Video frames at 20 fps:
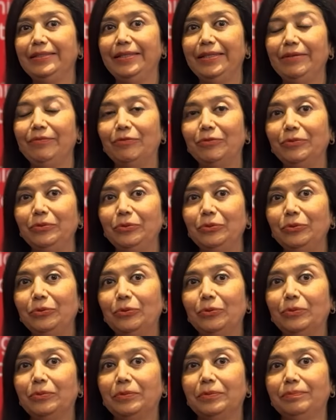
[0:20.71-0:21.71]
They want to
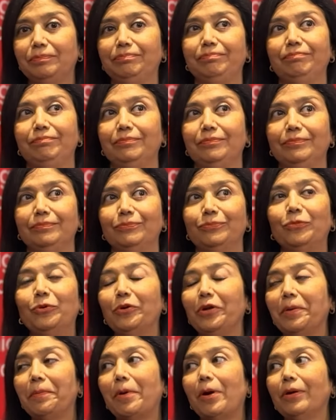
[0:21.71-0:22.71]
know
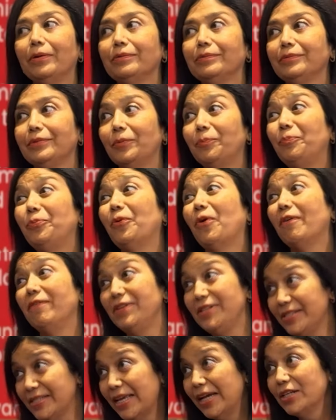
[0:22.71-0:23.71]
more about the
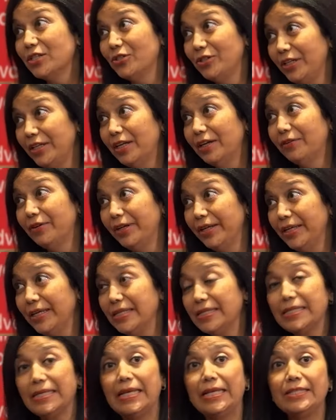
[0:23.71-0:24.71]
province actually
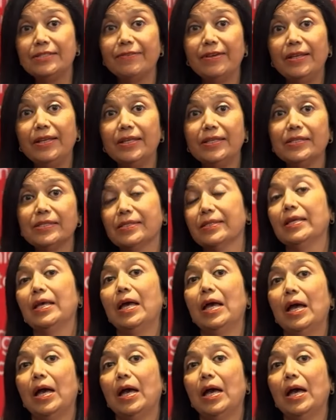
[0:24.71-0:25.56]
nowadays, as well as